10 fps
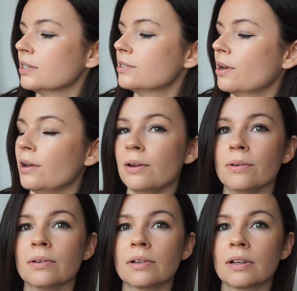
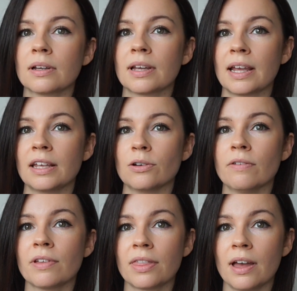So go and get your
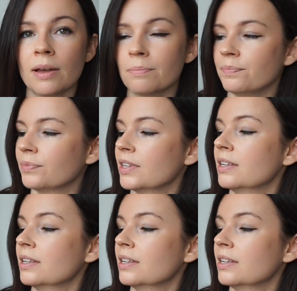other thumb,